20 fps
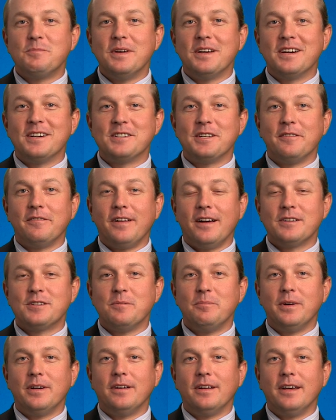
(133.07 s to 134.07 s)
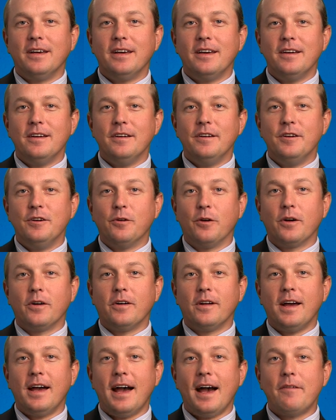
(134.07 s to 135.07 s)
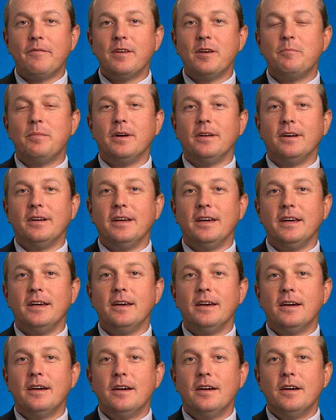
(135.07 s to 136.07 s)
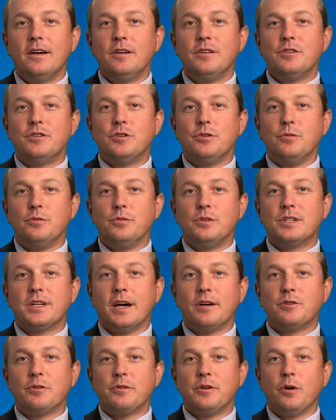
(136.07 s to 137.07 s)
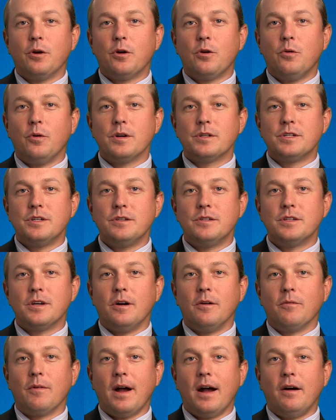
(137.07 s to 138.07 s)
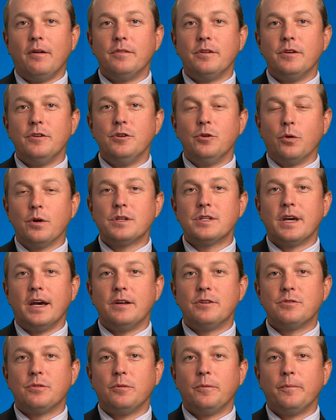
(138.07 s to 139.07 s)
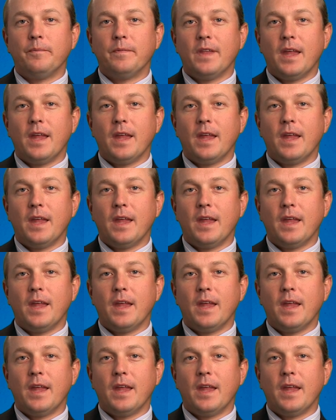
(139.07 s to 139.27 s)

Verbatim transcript: because of the flexibility. You're going to have the ability to schedule your courses around your schedule.